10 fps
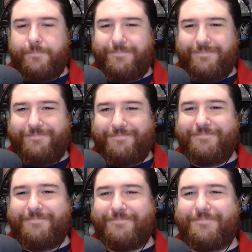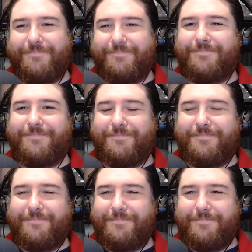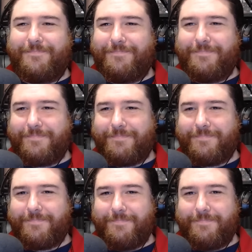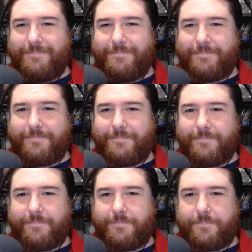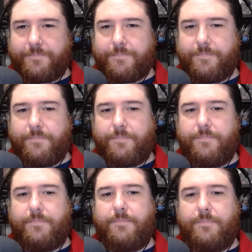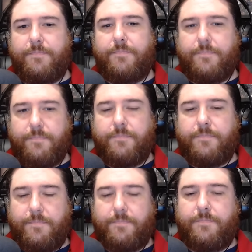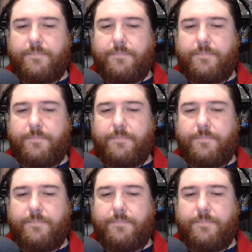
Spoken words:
(silent)